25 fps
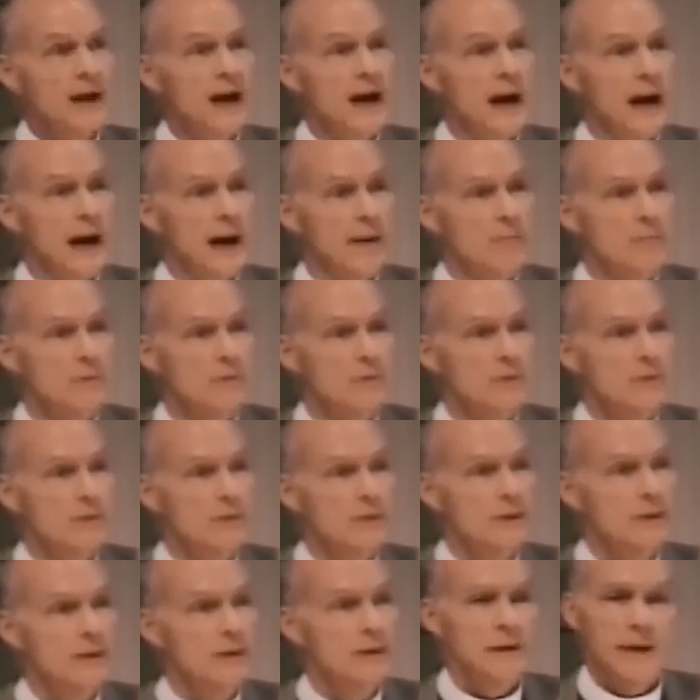times
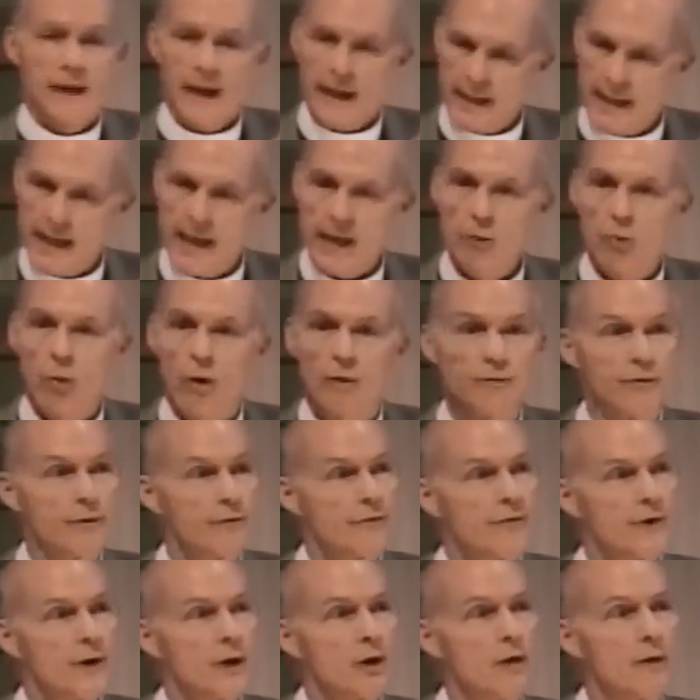and he will
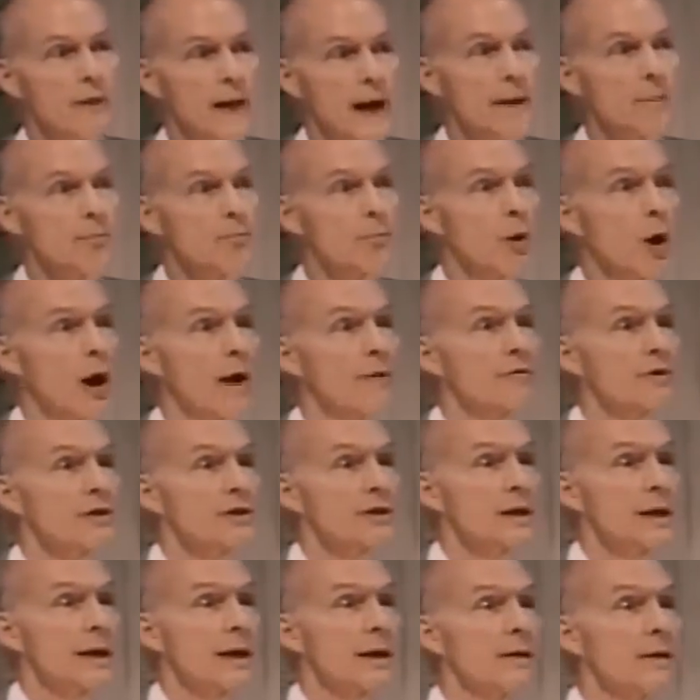fulfill that
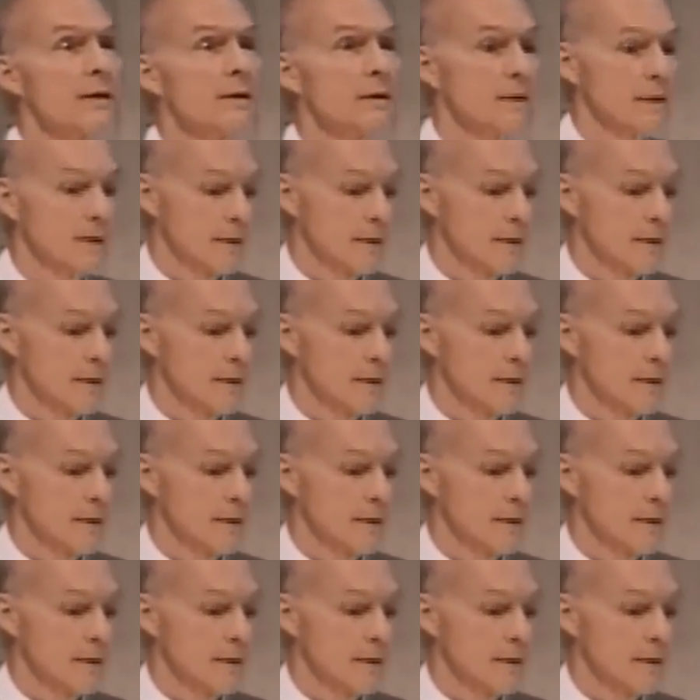prophecy.